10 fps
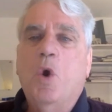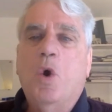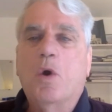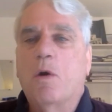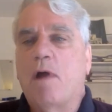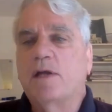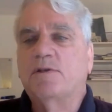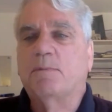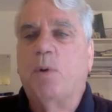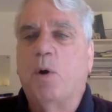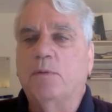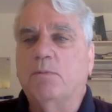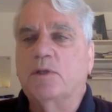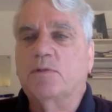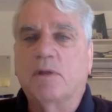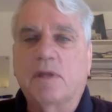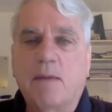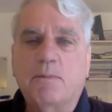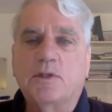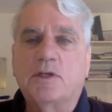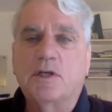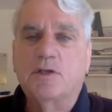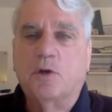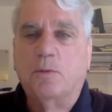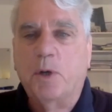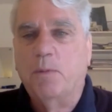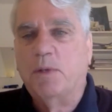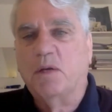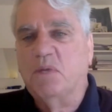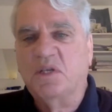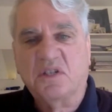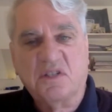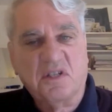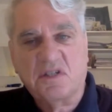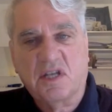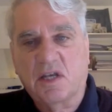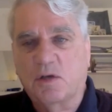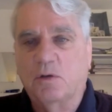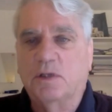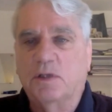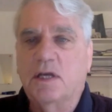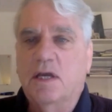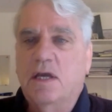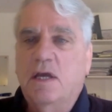or arrange appointments with embassies or permanent missions, as they're called here,